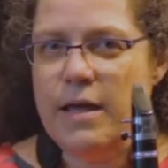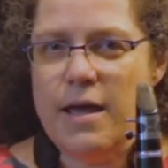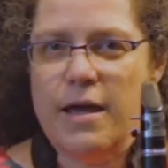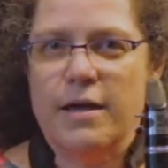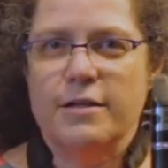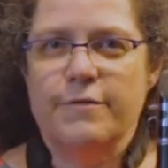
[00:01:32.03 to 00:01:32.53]

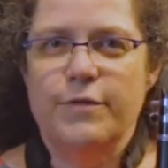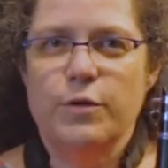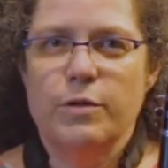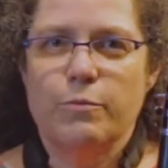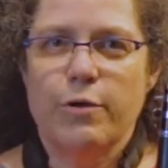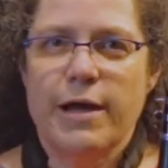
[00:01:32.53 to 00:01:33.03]
And if you
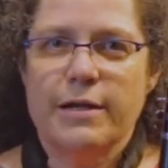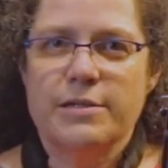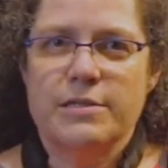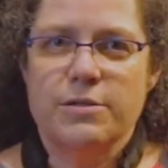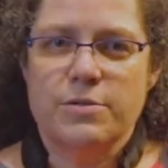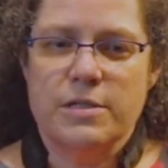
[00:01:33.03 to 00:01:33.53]
can
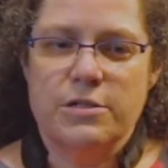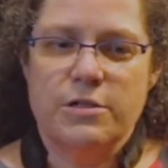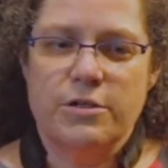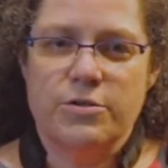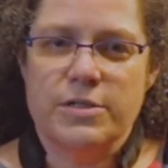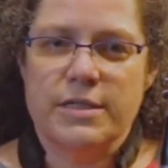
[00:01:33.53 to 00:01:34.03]
practice those
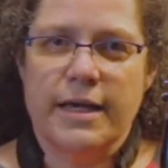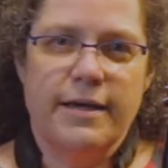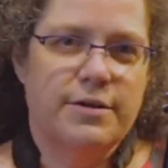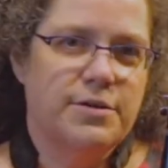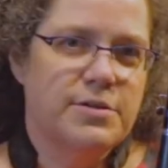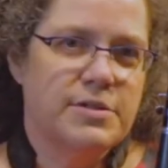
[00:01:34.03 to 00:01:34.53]
into your
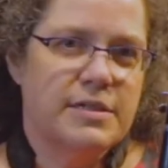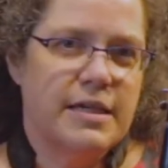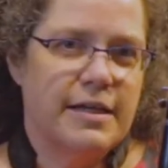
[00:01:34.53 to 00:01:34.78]
scales